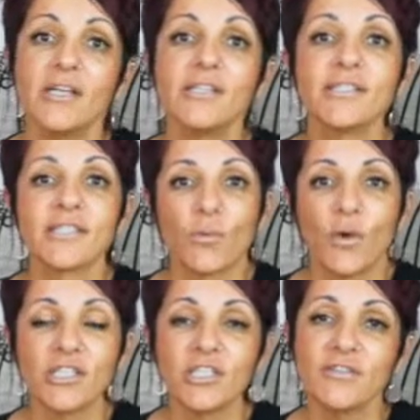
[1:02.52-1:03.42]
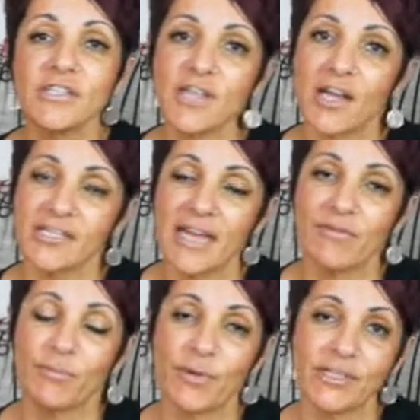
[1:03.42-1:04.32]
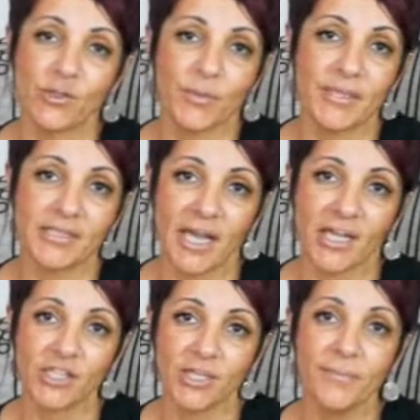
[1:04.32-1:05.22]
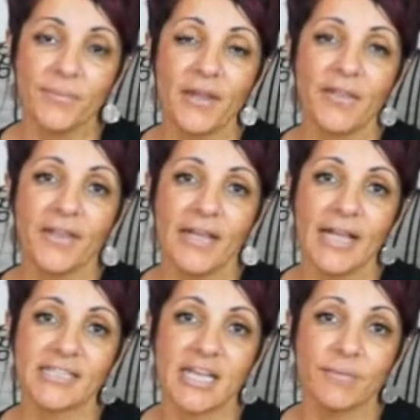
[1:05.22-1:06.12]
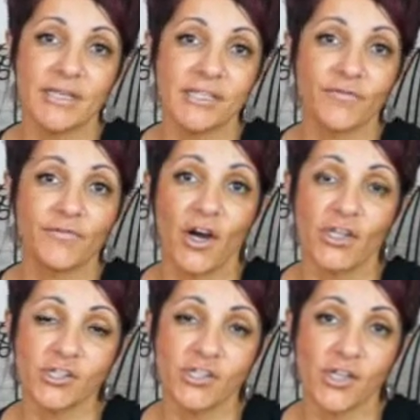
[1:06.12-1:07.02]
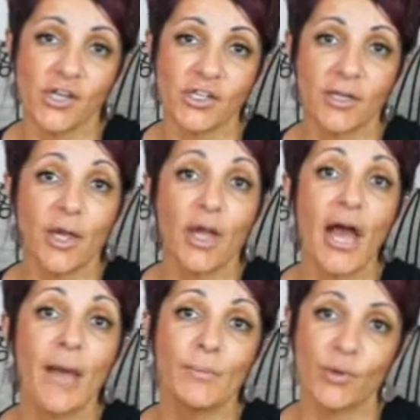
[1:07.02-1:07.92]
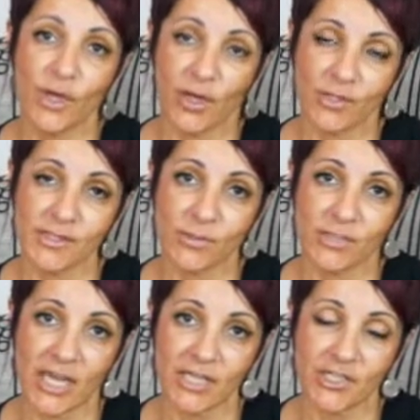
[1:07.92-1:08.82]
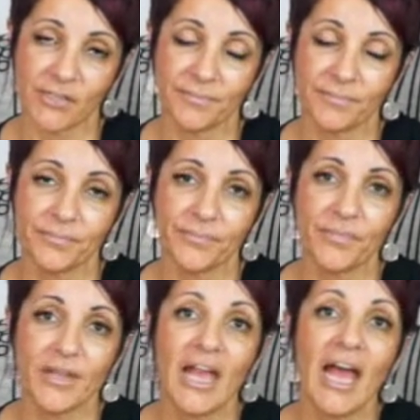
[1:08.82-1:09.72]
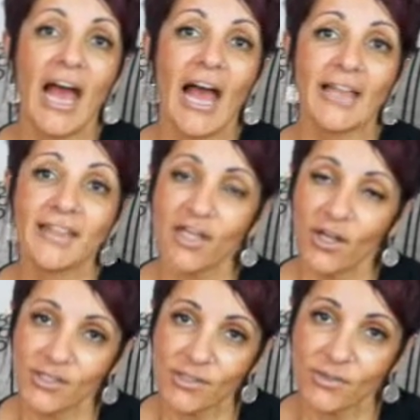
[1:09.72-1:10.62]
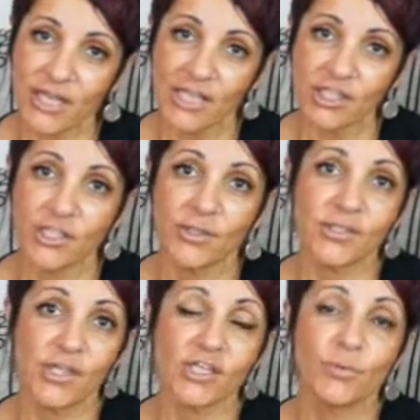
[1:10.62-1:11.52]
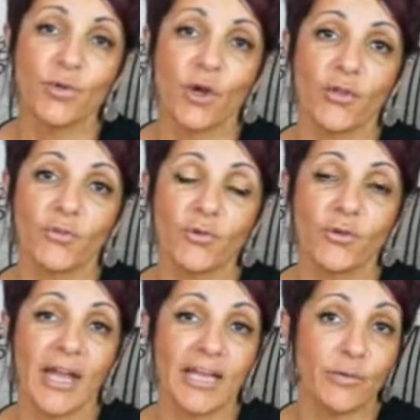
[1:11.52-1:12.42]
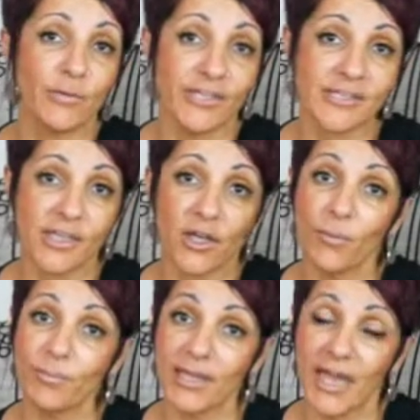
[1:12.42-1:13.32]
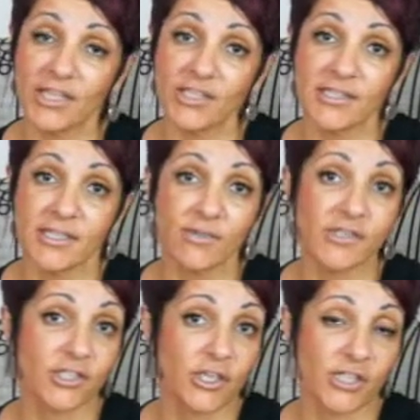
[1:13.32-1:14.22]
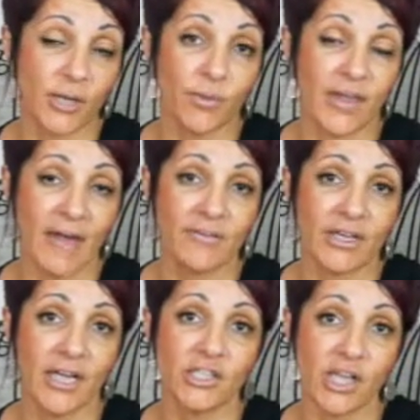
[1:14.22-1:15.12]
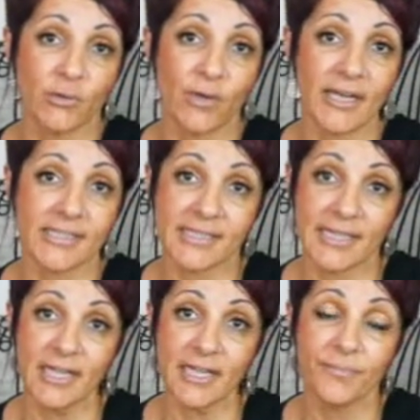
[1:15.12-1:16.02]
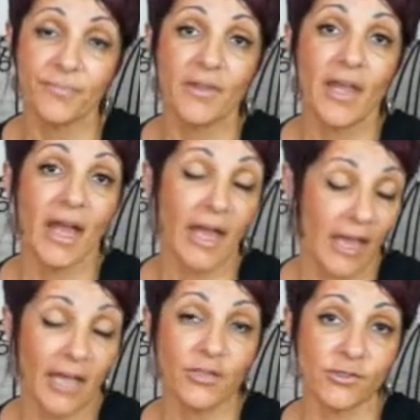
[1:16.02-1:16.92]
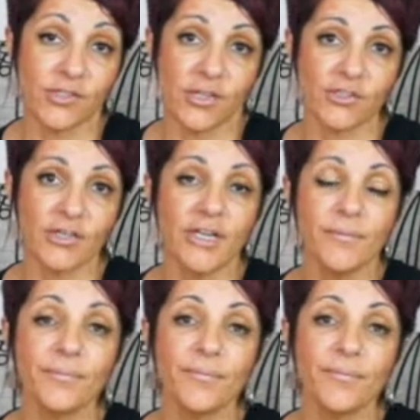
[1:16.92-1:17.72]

So once you've decided to have a breast augmentation, the next step is to find your surgeon and book a consultation. At the consultation, your surgeon will go through any risks and complications that are associated with having a general anaesthetic and your surgery,